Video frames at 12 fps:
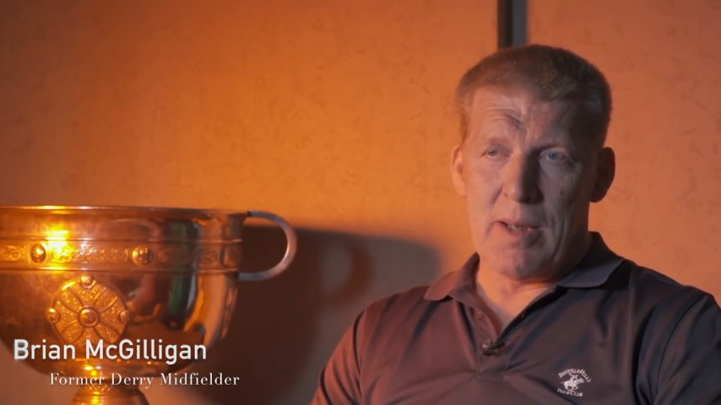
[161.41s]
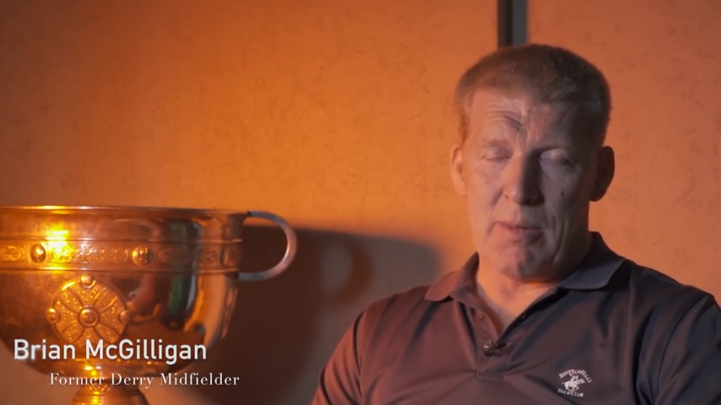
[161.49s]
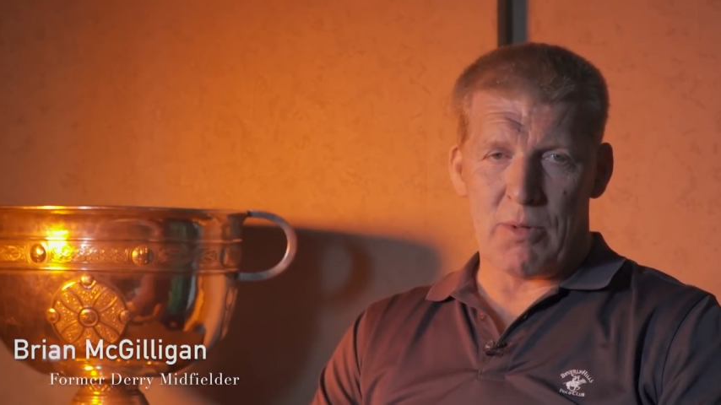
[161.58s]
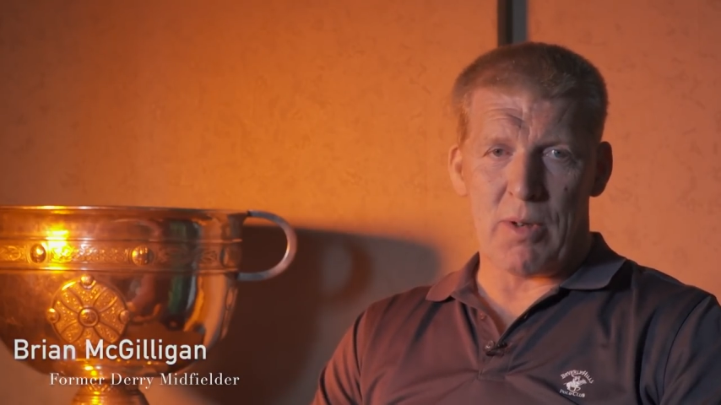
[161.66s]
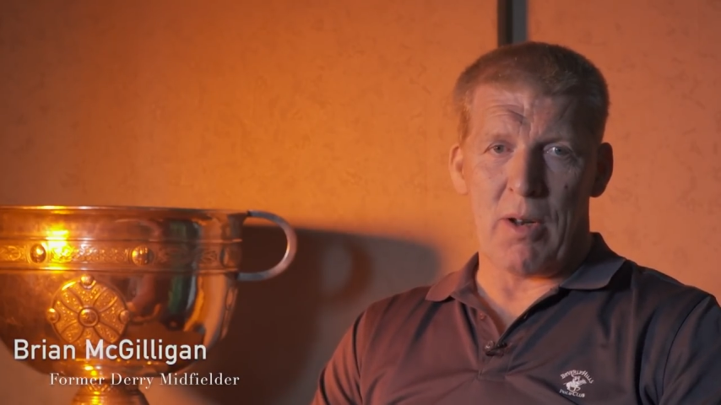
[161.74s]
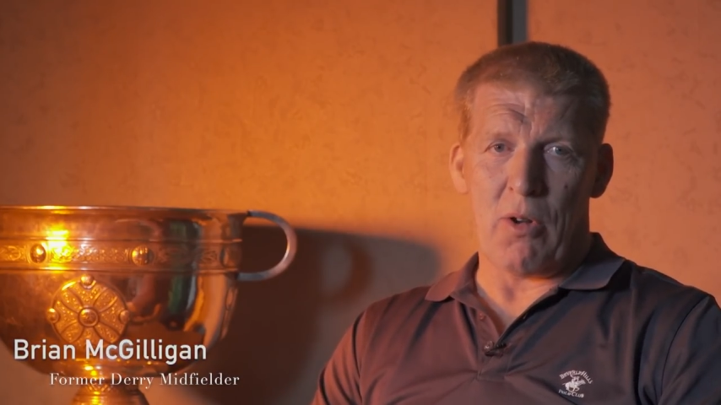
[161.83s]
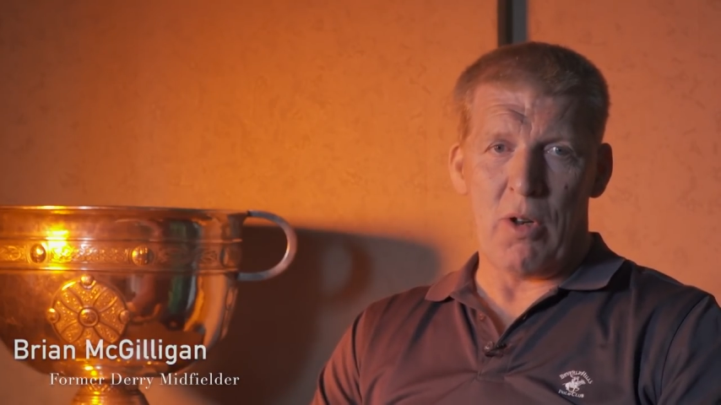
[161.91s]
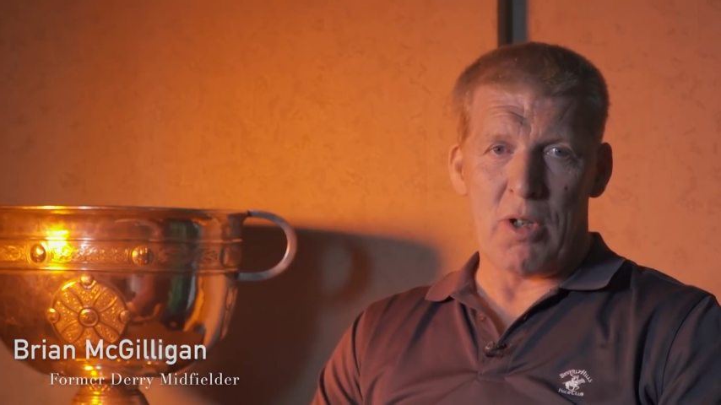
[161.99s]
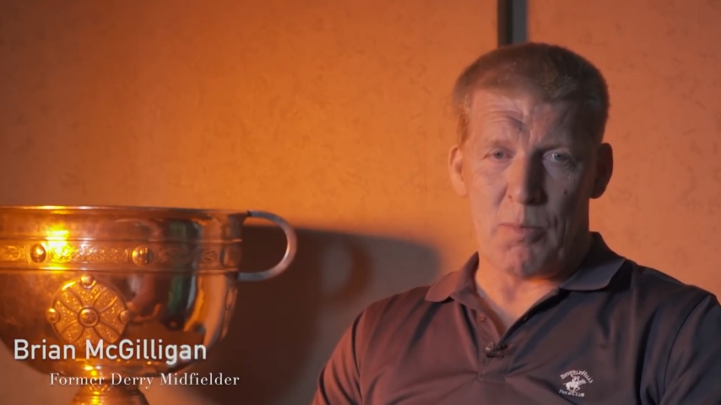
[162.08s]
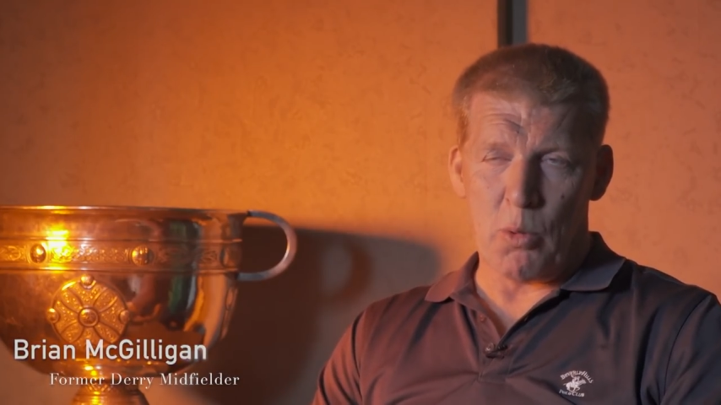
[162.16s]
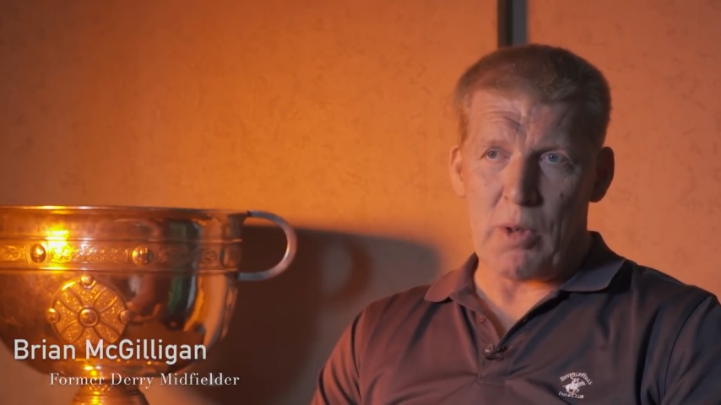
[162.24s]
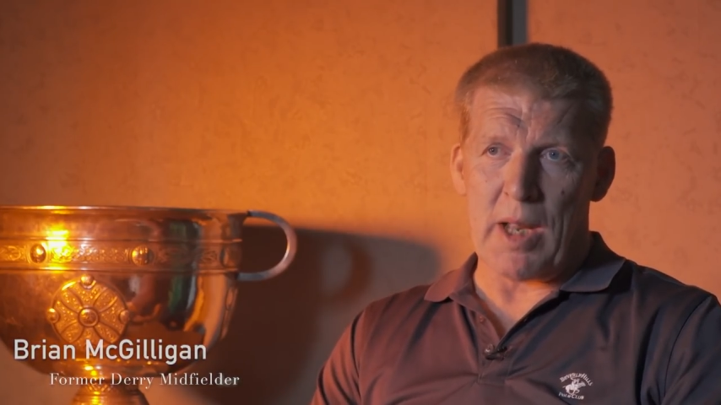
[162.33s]
there was a
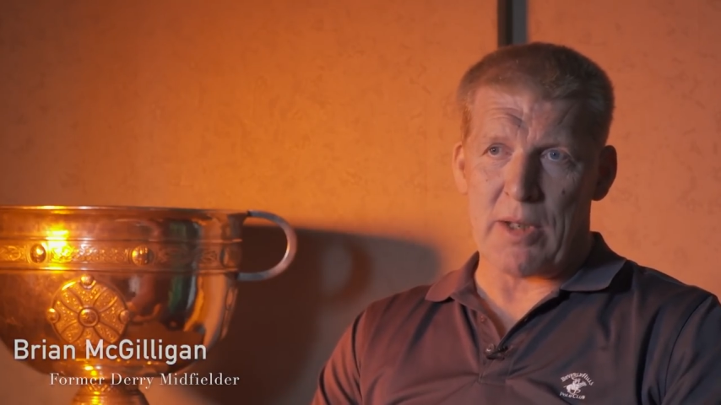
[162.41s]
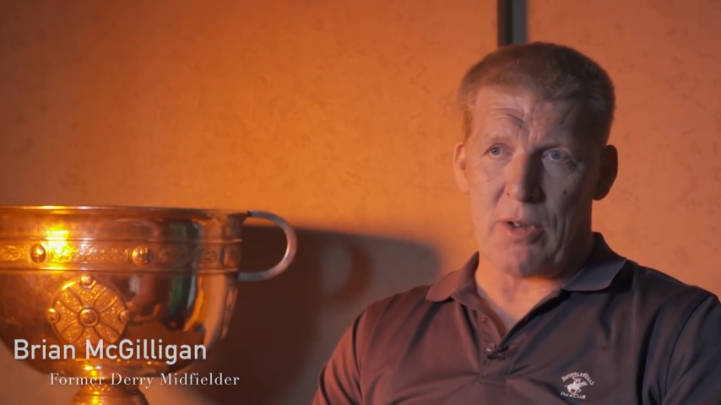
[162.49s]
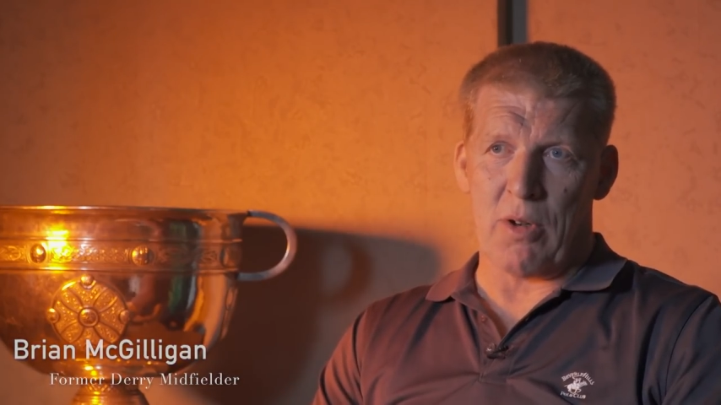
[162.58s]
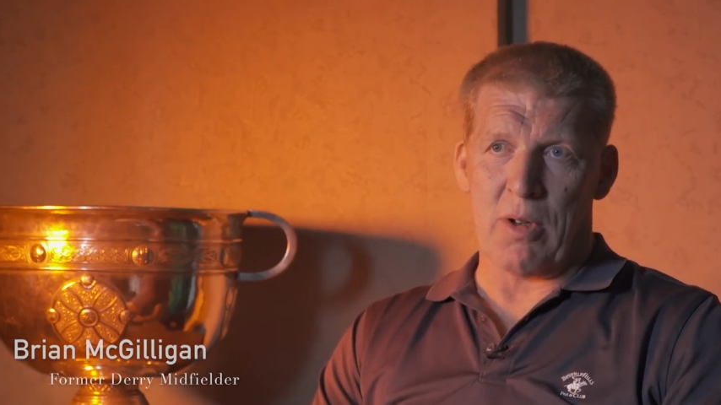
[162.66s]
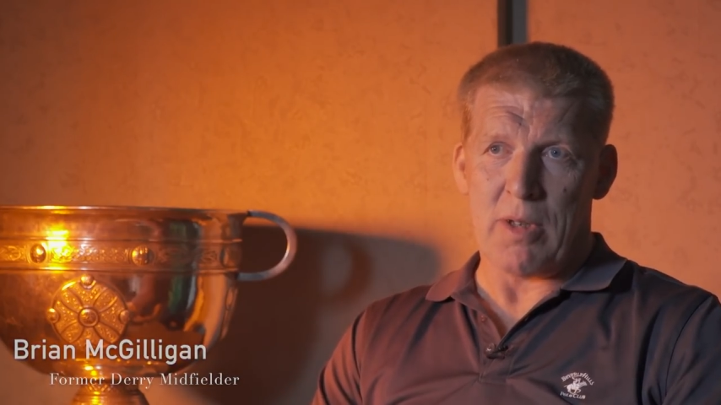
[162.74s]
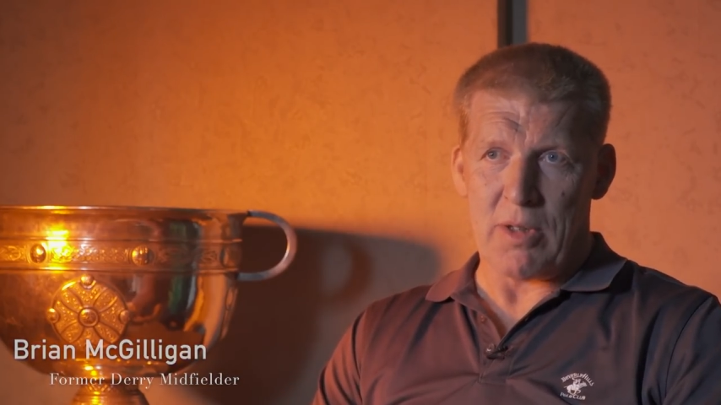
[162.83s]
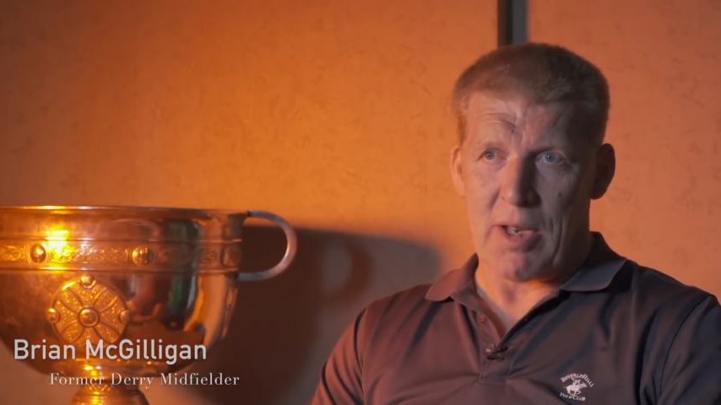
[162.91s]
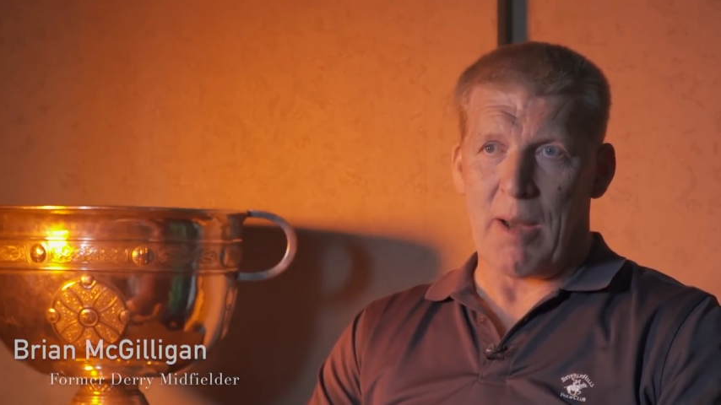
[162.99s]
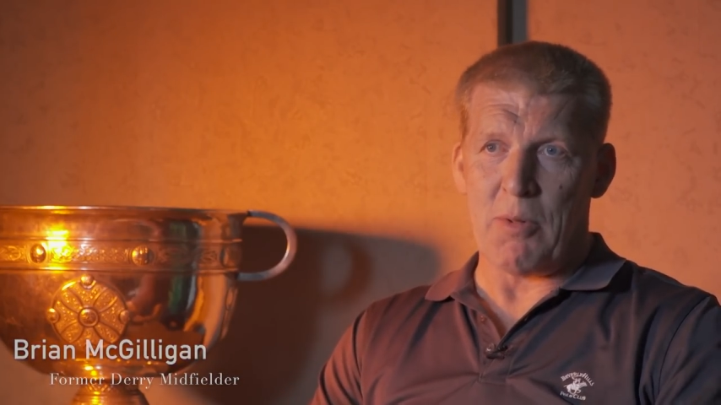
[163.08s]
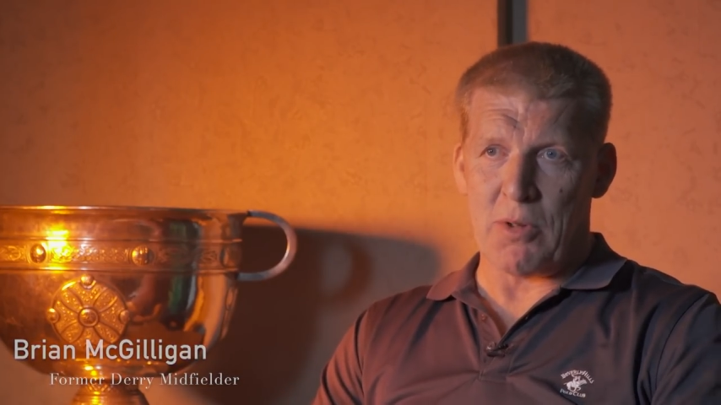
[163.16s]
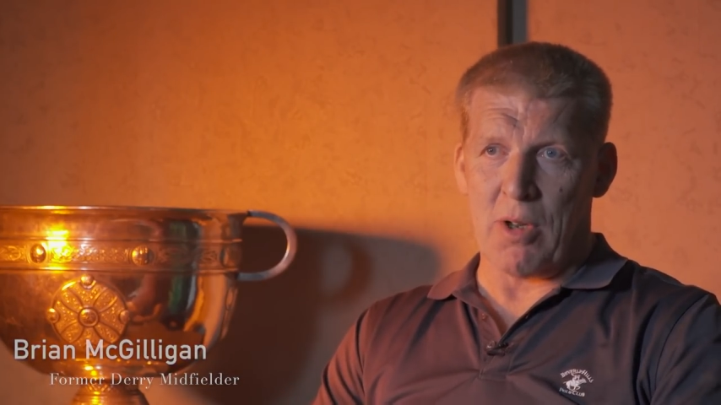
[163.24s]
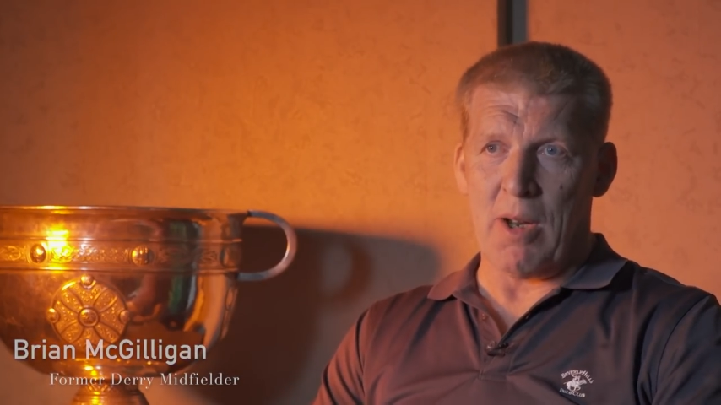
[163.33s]
loyalist protest on, the
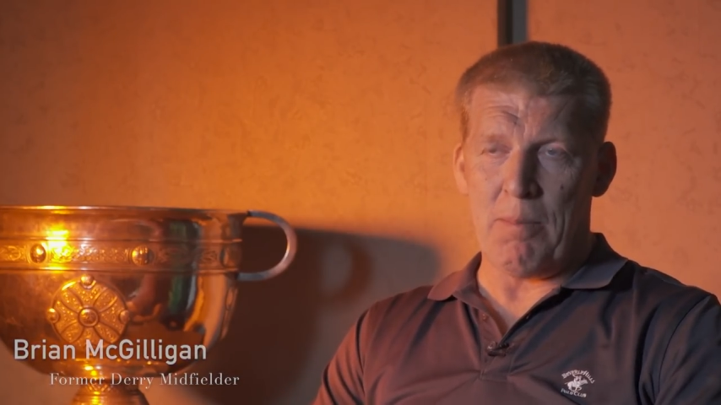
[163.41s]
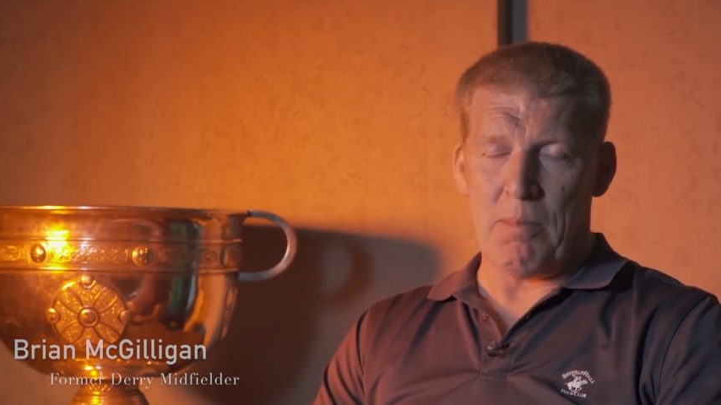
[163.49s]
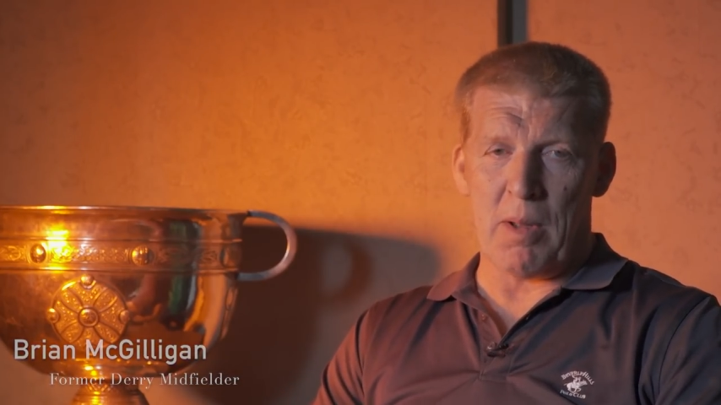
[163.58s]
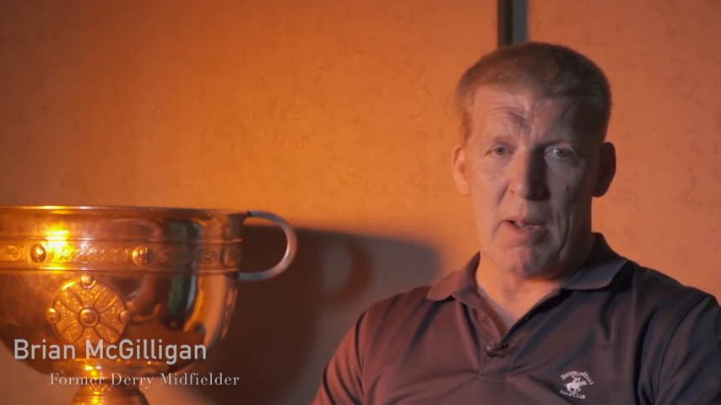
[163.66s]
stop was going up,